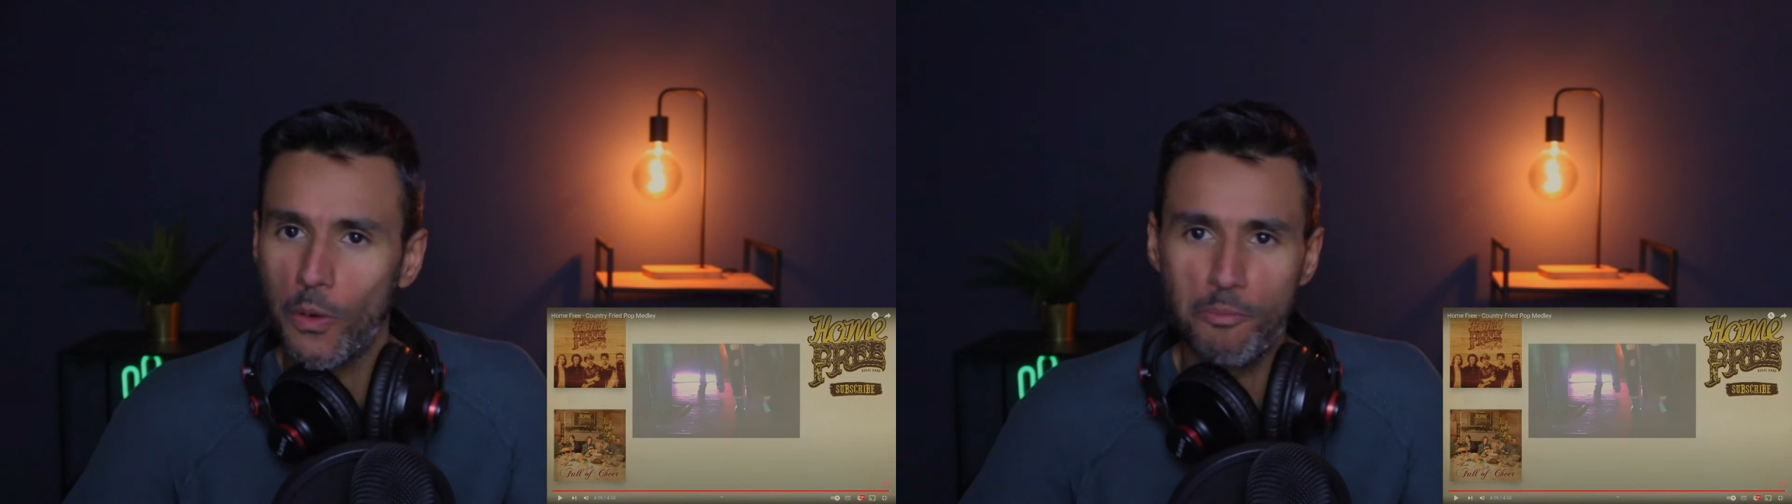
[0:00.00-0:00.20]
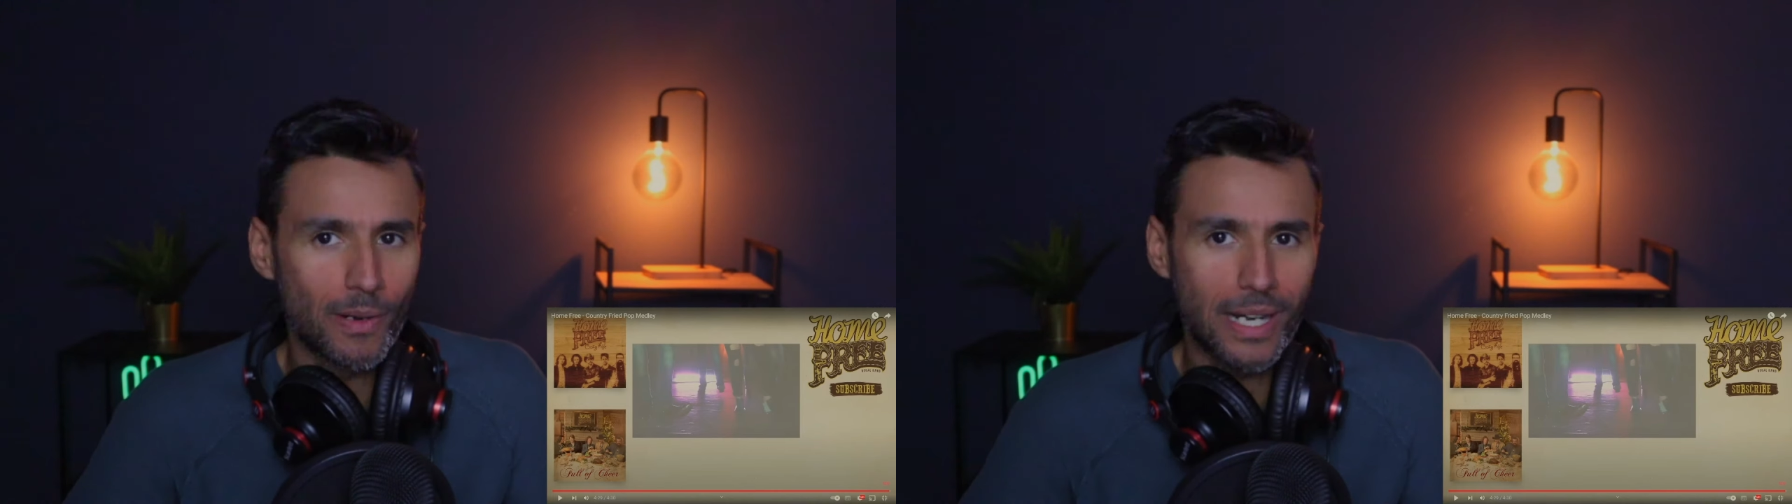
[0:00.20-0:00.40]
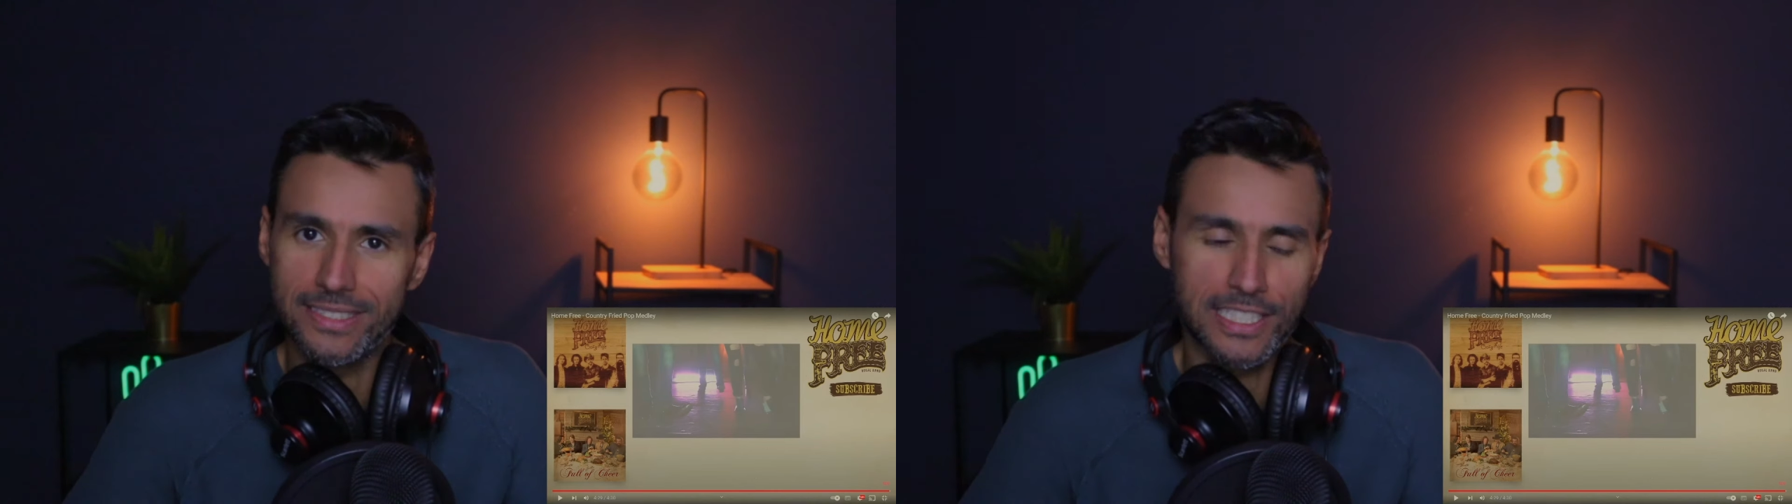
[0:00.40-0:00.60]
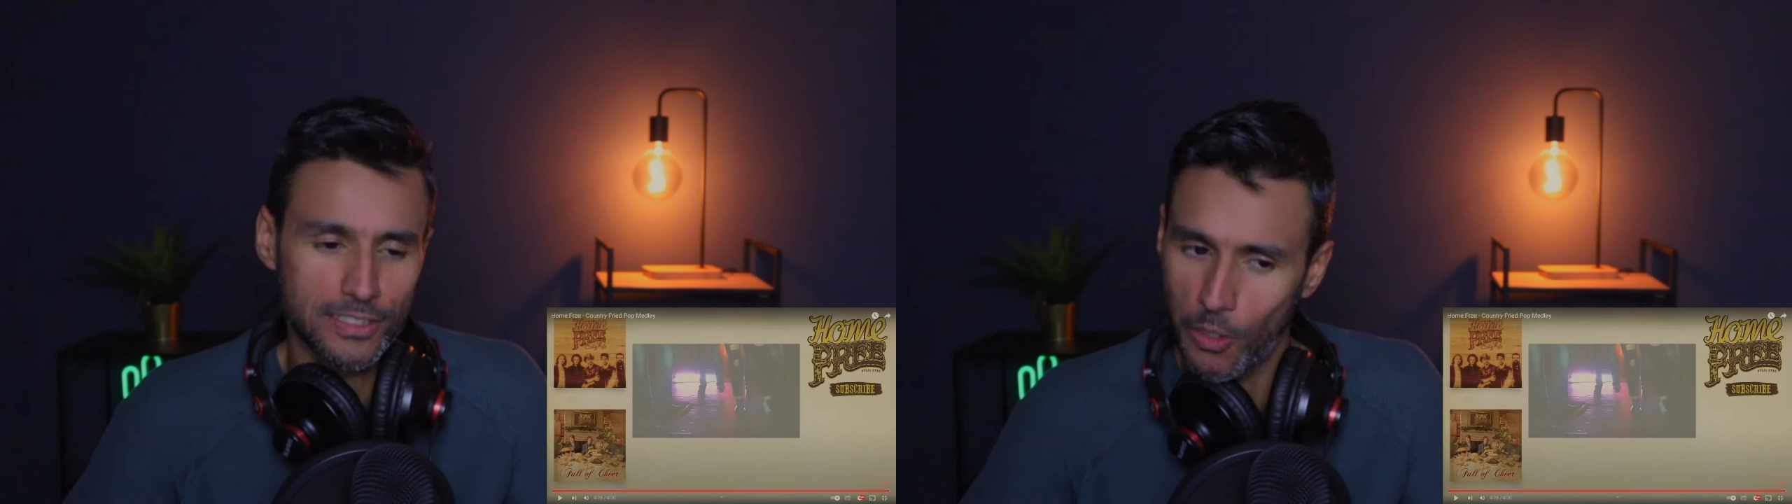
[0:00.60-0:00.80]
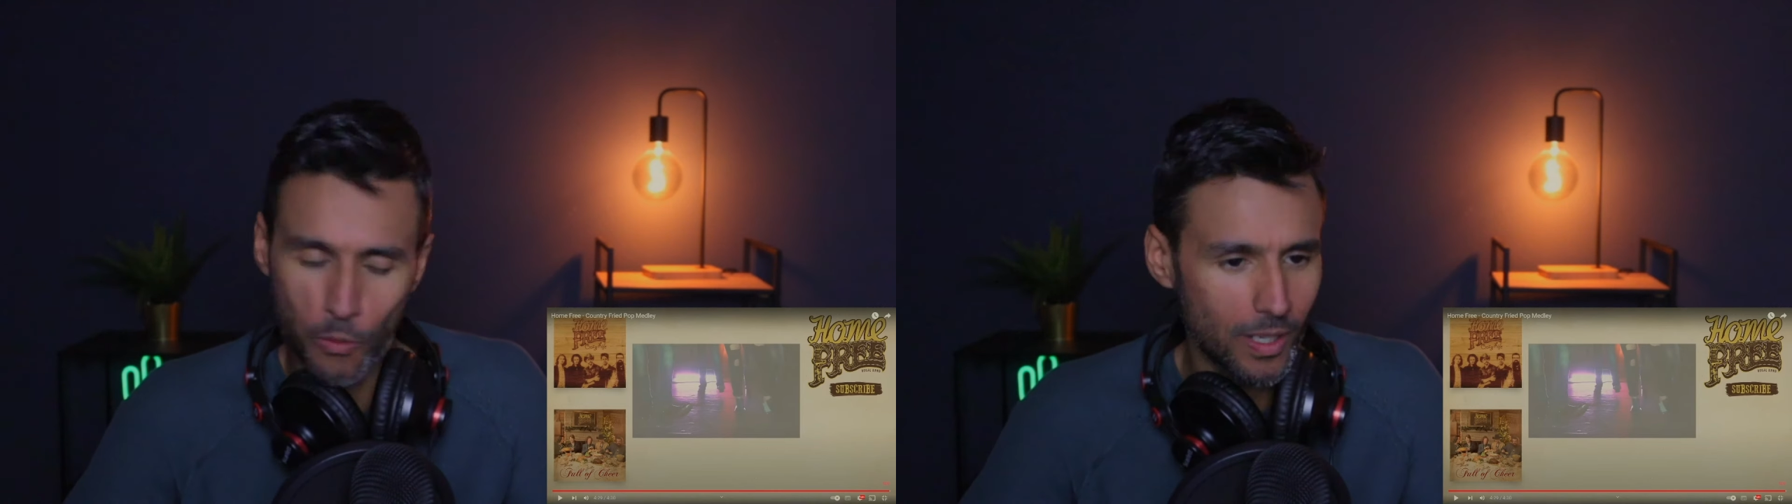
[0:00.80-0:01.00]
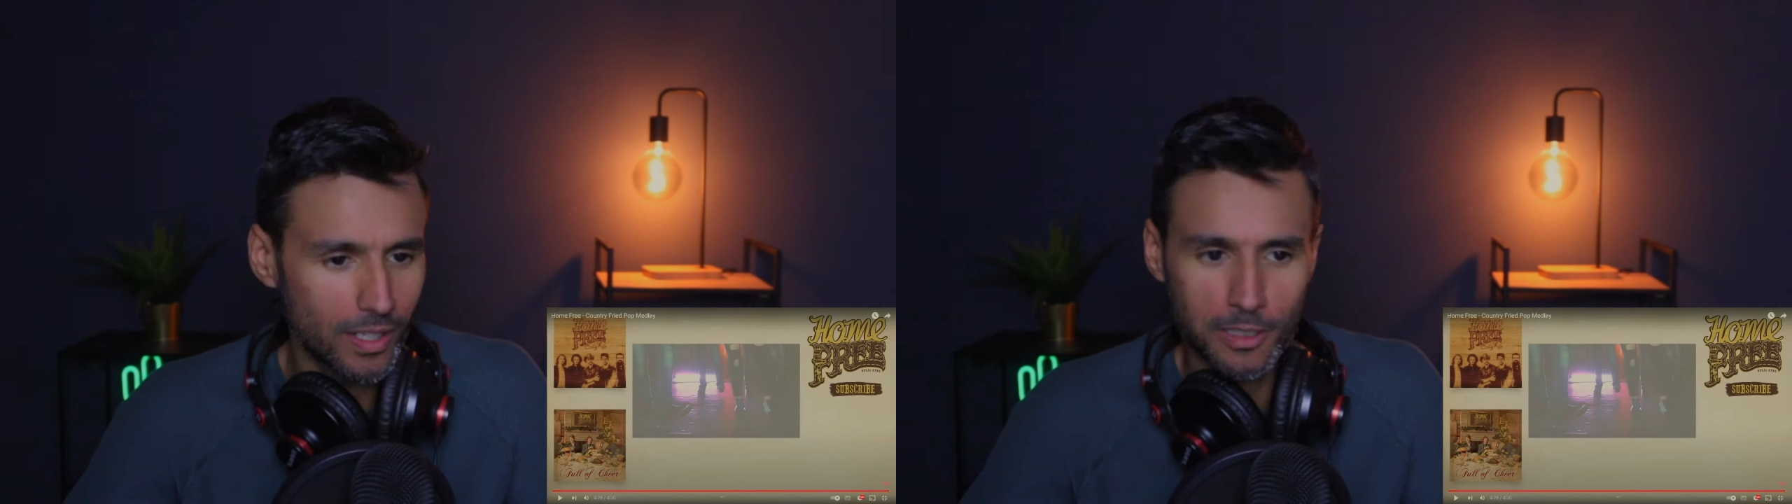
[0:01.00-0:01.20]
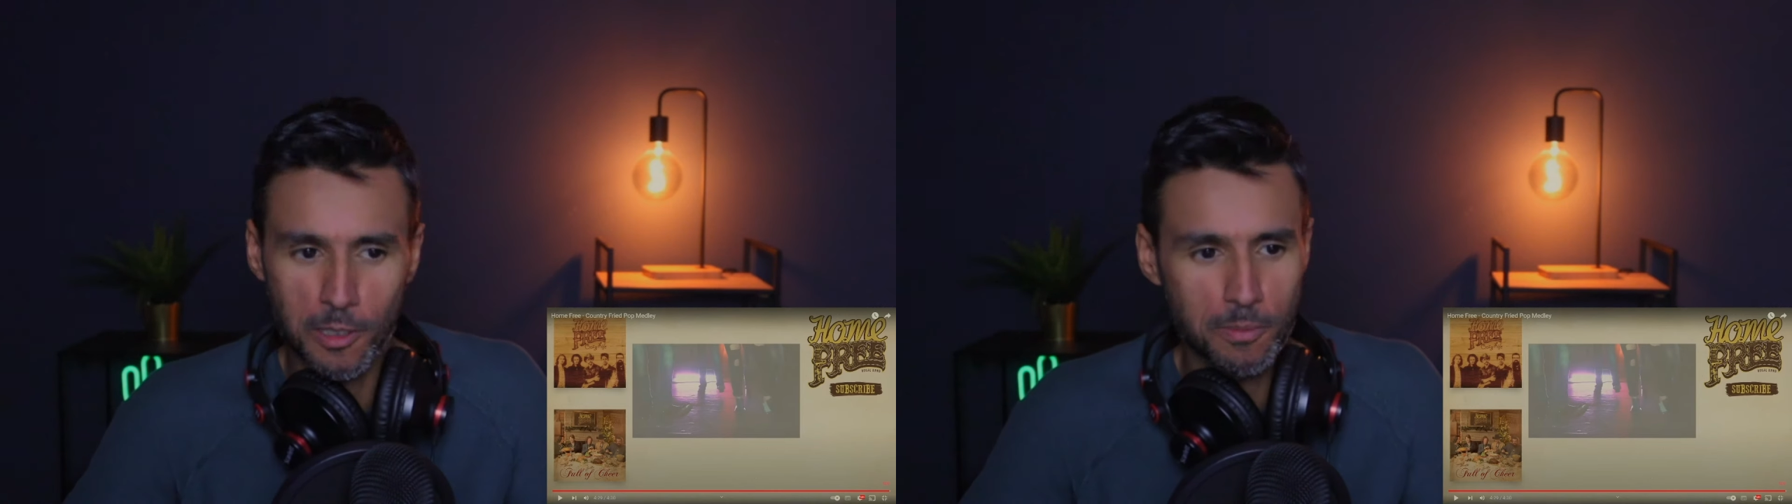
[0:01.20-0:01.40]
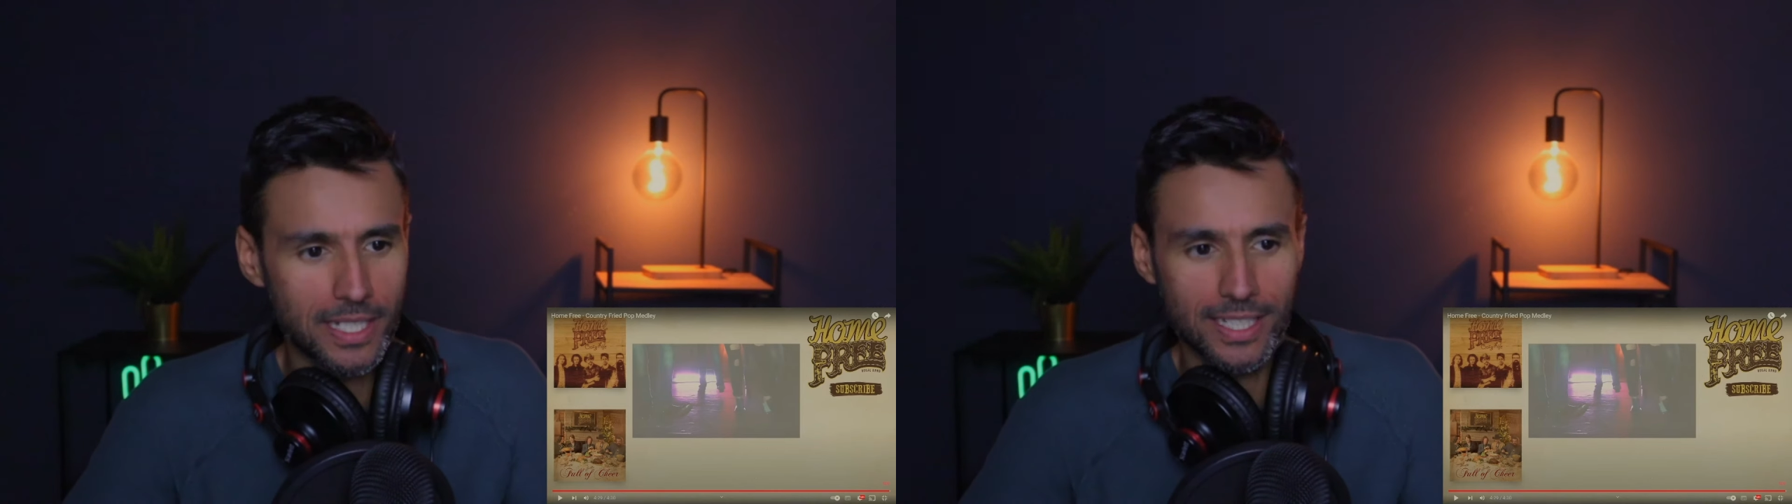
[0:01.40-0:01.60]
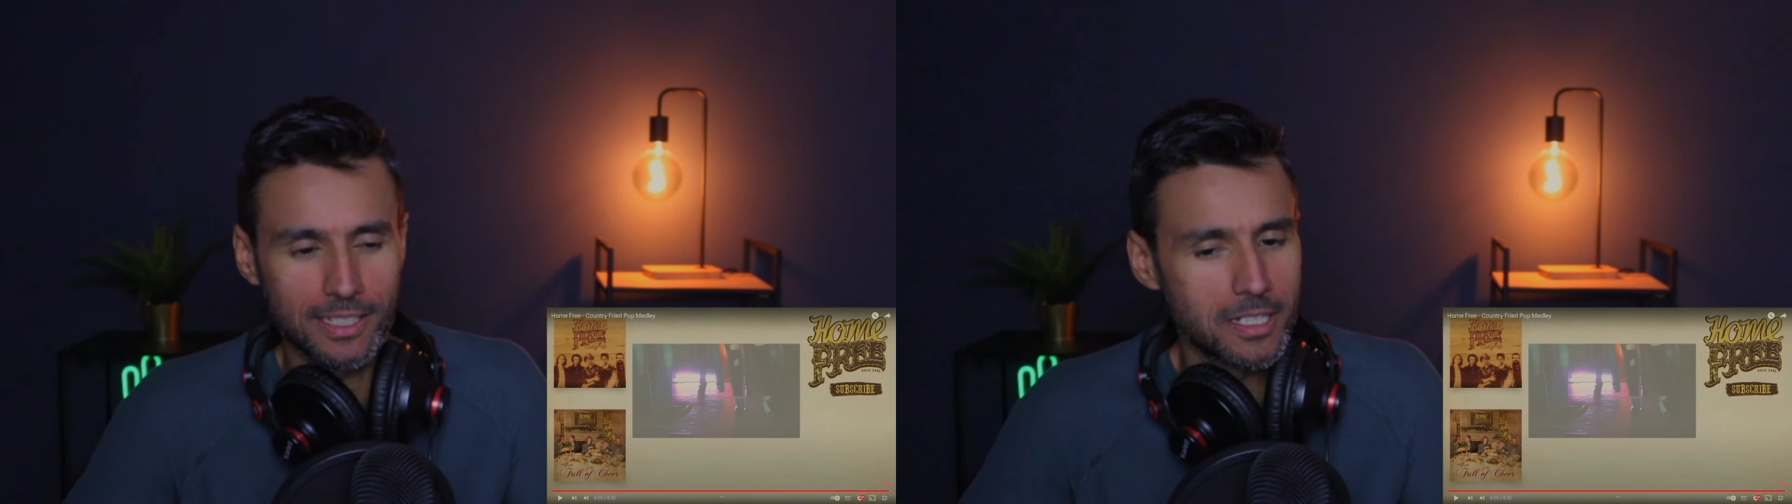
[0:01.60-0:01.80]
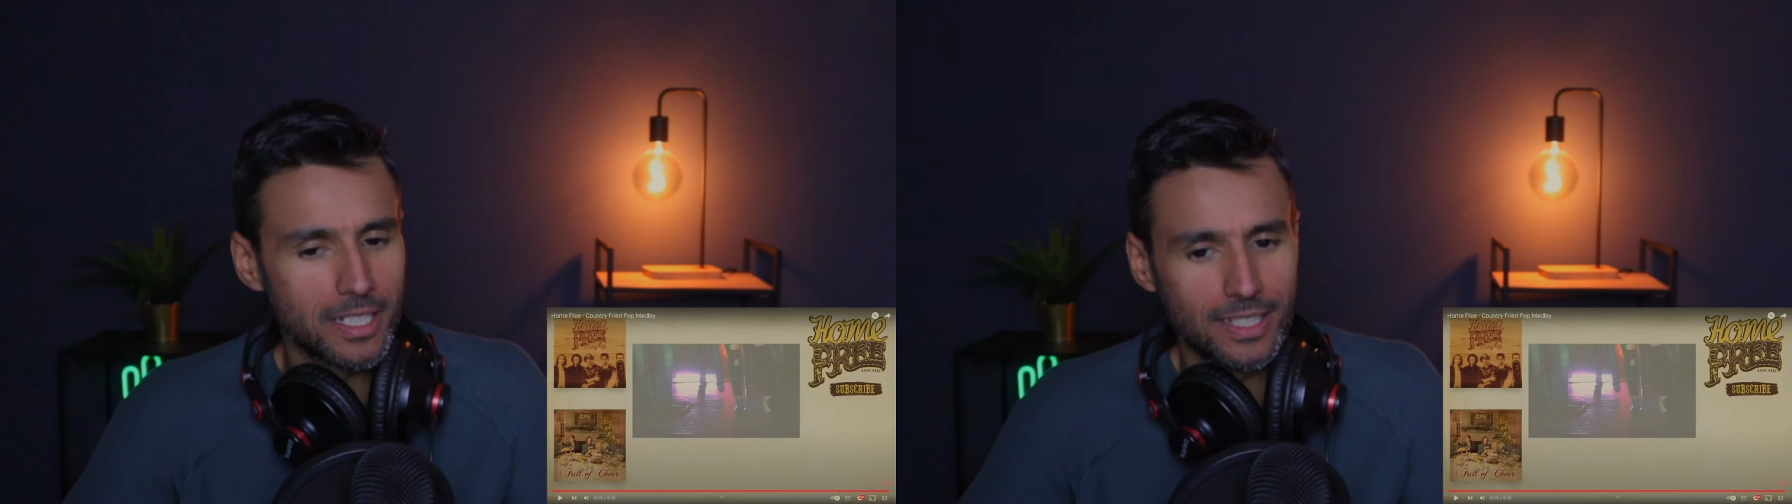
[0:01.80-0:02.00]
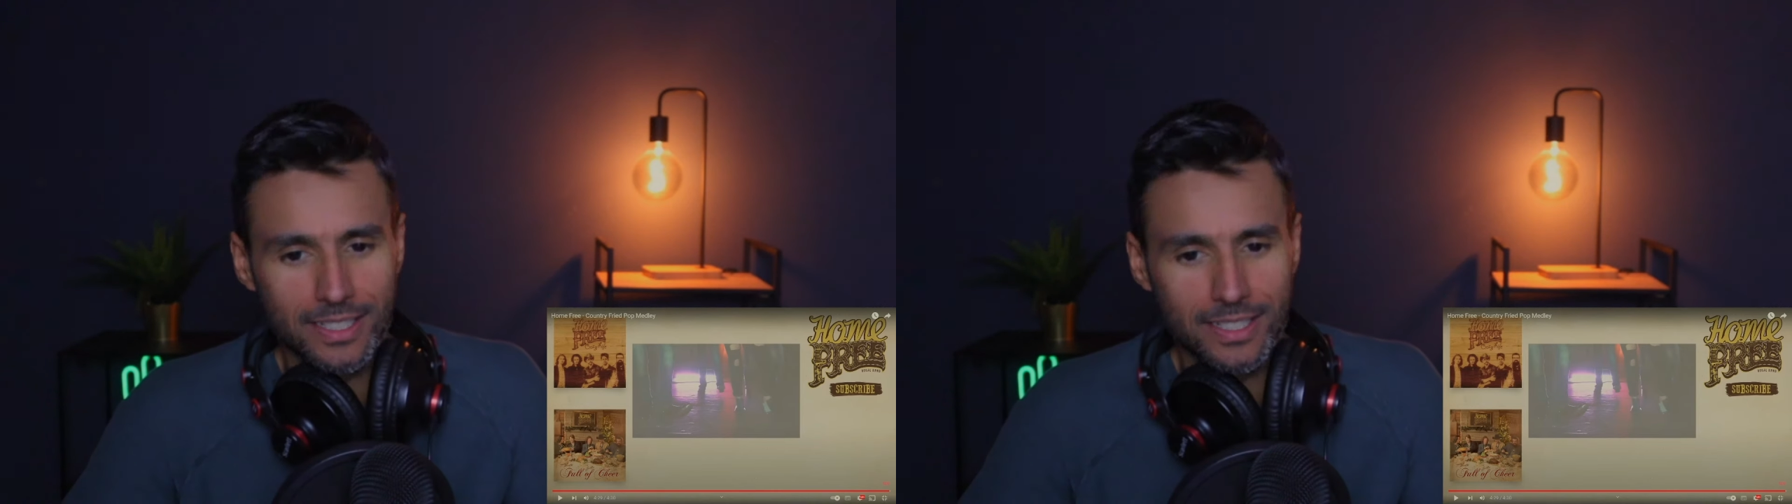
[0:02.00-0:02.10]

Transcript: so embracing, so welcoming.